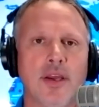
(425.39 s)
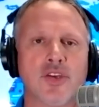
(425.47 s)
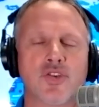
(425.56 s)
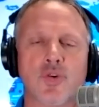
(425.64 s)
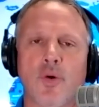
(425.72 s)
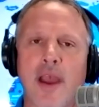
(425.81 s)

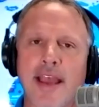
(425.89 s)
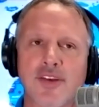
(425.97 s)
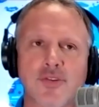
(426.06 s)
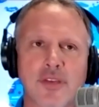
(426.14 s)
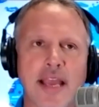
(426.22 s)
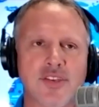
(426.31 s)
So
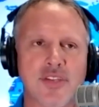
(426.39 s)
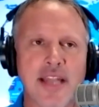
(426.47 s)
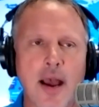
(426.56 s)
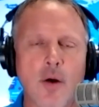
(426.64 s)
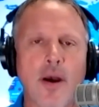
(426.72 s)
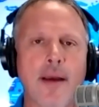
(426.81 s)
as
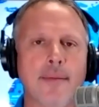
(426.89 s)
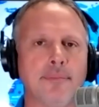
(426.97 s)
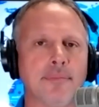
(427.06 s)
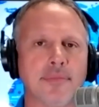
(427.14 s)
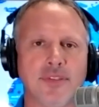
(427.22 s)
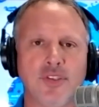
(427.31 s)
now
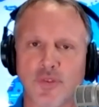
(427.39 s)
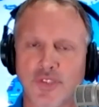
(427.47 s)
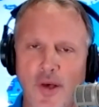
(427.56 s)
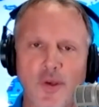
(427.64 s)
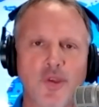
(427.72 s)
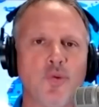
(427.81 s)
I'm
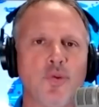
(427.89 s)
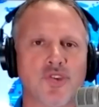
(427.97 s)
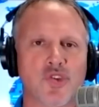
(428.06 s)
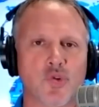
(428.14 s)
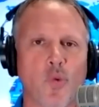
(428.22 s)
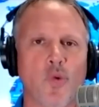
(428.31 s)
telling you this
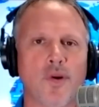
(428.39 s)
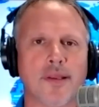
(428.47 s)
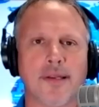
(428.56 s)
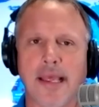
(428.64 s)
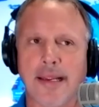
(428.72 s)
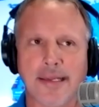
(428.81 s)
story
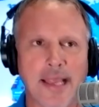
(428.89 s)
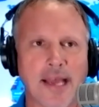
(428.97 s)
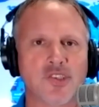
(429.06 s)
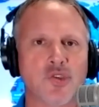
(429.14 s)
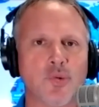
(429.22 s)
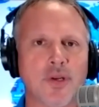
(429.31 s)
and
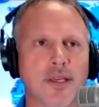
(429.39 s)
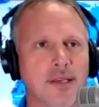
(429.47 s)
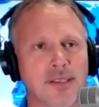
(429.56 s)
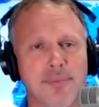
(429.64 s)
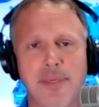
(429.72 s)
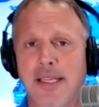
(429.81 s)
God's doing it,
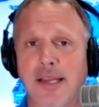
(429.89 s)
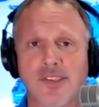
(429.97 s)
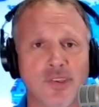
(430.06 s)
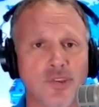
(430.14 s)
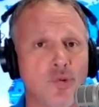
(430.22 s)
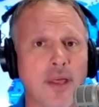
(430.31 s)
doesn't mean God's
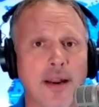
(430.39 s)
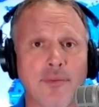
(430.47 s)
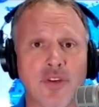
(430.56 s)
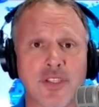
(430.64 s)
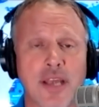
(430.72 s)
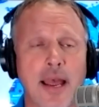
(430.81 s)
going to do that
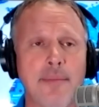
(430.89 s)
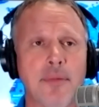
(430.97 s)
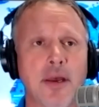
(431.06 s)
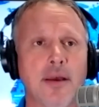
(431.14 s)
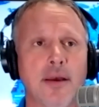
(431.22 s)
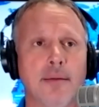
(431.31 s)
every time.
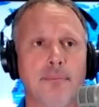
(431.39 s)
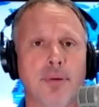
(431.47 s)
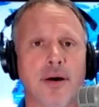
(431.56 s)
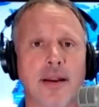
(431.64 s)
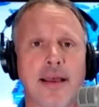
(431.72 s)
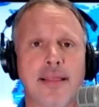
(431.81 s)

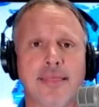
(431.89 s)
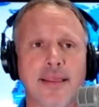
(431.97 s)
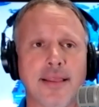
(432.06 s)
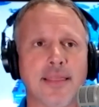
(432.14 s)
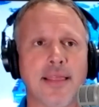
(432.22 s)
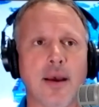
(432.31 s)
But I
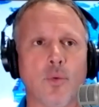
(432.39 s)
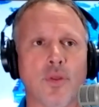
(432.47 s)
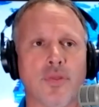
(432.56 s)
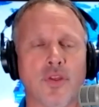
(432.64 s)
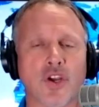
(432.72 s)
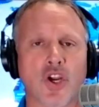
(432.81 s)
think that
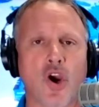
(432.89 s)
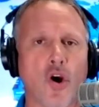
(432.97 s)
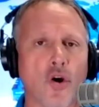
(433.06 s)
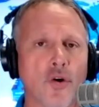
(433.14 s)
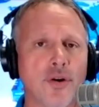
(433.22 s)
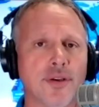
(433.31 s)
with the
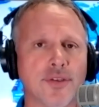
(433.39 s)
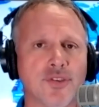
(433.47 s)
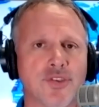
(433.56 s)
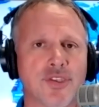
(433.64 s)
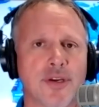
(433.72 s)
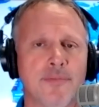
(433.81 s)

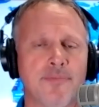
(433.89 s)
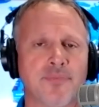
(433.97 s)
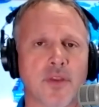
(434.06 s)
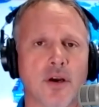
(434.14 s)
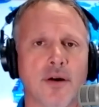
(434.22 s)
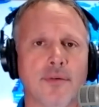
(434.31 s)
carnage
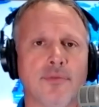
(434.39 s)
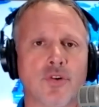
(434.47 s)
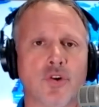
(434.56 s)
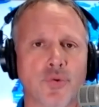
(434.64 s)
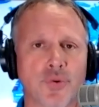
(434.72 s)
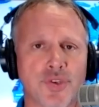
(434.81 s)
of
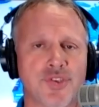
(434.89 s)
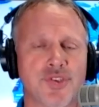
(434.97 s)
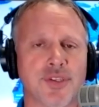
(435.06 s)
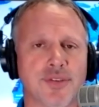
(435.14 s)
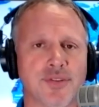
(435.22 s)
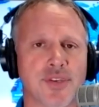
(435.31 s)

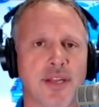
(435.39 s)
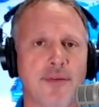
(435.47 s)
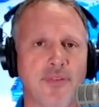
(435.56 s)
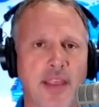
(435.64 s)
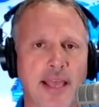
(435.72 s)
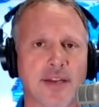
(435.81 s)
Christians in
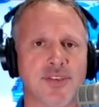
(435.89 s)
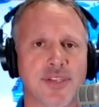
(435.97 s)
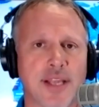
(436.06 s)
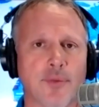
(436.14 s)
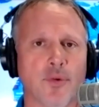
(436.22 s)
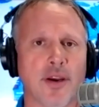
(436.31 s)

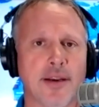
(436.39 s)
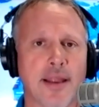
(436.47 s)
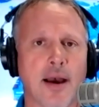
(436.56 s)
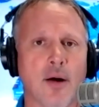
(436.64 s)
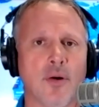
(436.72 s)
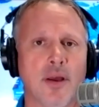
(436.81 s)
Afghanistan right
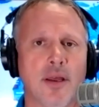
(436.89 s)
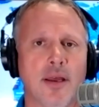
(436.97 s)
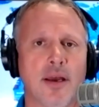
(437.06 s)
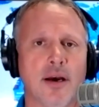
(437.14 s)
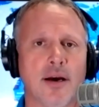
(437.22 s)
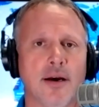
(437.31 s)
now,
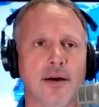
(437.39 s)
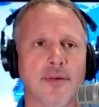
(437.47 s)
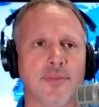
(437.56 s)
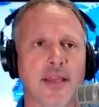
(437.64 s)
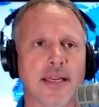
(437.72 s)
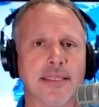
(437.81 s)

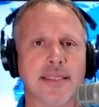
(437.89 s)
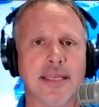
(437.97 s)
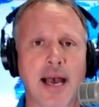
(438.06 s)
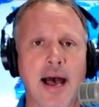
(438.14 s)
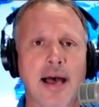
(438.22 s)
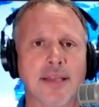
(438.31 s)
that
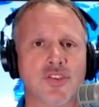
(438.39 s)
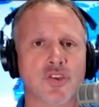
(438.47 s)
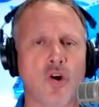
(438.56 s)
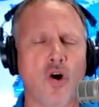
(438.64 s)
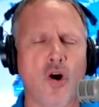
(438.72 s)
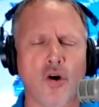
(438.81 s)
God's
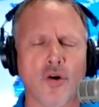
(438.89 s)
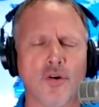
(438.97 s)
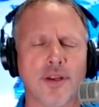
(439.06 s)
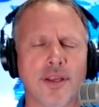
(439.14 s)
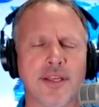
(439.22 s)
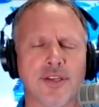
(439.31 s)

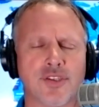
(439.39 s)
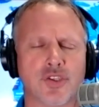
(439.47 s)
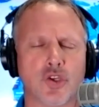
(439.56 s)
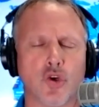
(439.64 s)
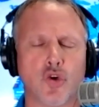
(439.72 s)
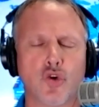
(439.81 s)
heart is
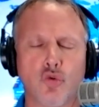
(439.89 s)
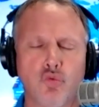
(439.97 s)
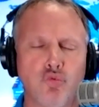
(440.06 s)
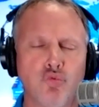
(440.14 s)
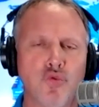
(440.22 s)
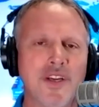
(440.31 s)

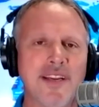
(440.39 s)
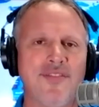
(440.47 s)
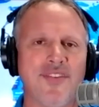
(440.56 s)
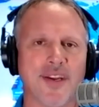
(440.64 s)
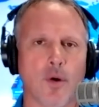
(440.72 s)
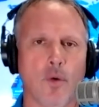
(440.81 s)

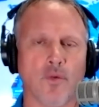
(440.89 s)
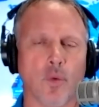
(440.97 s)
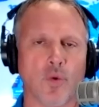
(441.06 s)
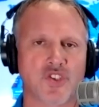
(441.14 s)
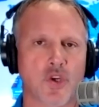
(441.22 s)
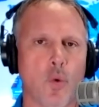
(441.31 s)
grieving over
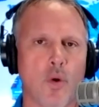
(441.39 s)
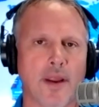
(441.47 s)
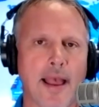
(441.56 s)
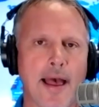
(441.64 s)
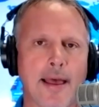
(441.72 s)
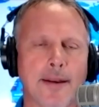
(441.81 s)
what's
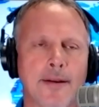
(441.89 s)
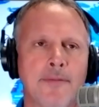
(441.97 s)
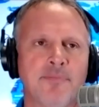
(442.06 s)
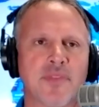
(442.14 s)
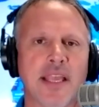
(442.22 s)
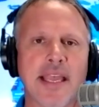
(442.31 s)
going on,
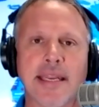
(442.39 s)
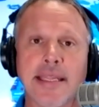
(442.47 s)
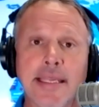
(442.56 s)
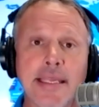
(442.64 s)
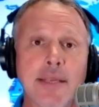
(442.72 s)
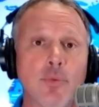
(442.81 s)
and
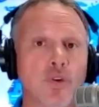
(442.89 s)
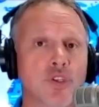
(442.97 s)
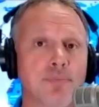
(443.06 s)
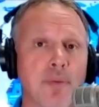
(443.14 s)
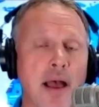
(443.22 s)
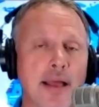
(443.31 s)
he
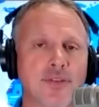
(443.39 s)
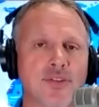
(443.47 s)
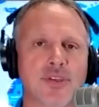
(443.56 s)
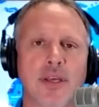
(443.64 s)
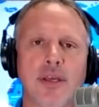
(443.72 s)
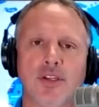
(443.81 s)

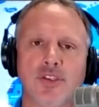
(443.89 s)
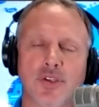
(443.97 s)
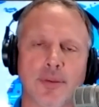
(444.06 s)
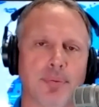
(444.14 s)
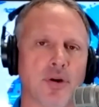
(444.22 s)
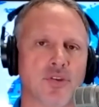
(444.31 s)
responds to
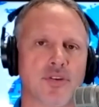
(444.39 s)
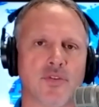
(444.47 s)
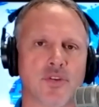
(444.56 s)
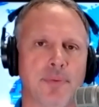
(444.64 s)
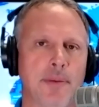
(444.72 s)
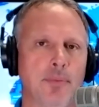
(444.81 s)
the prayers of
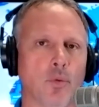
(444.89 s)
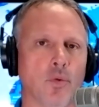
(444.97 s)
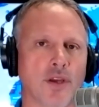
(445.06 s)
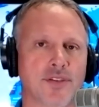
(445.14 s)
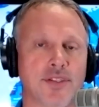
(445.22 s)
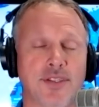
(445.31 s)
his people,
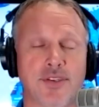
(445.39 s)
Rusty.